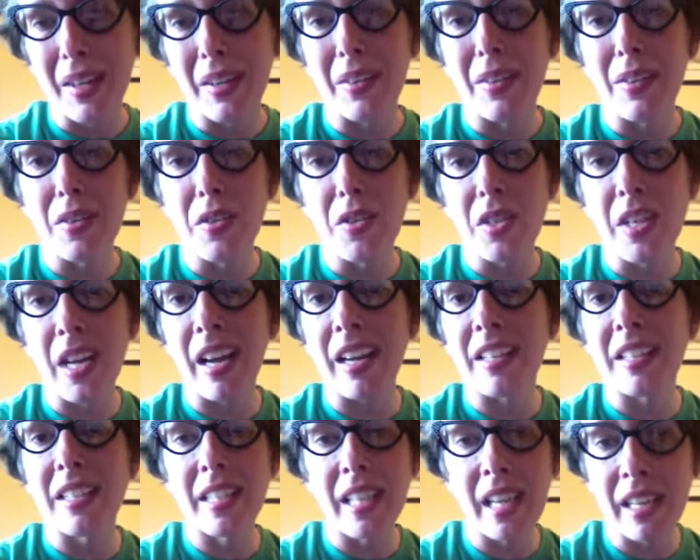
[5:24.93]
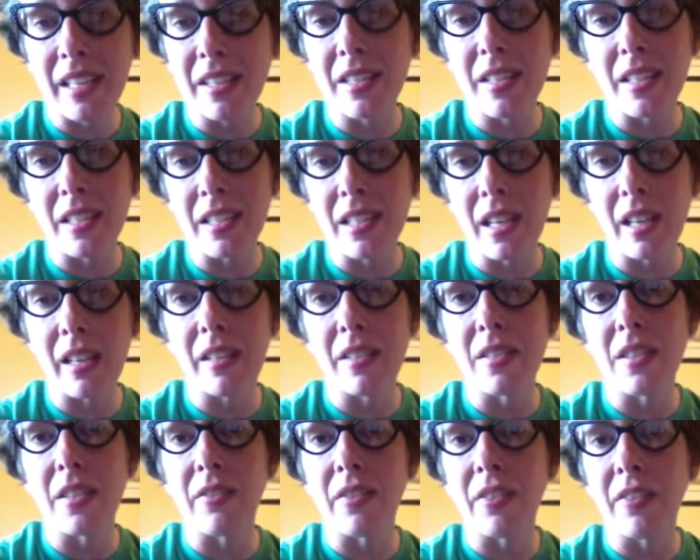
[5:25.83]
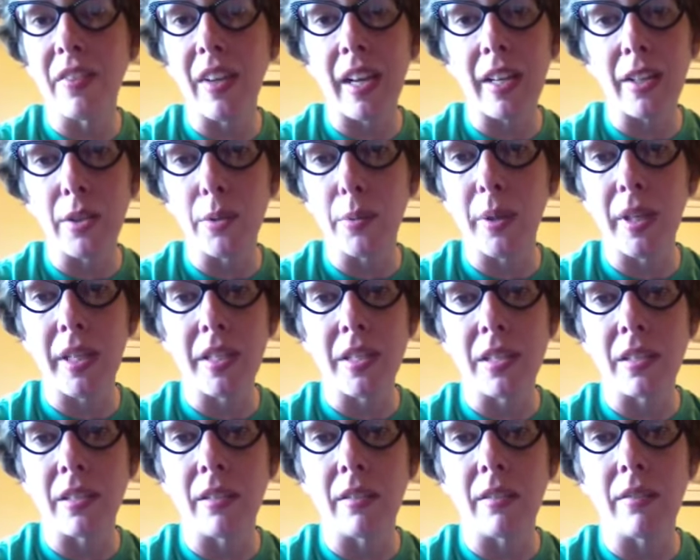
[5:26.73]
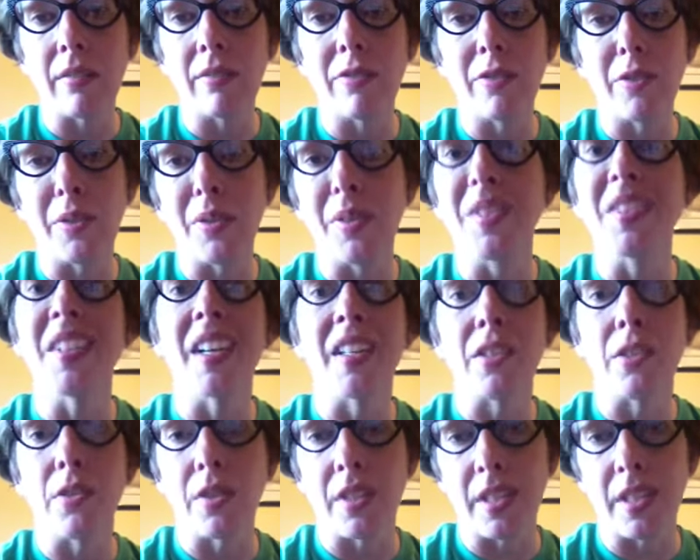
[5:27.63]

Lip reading: there's not tons and tons of evaluation for Dr.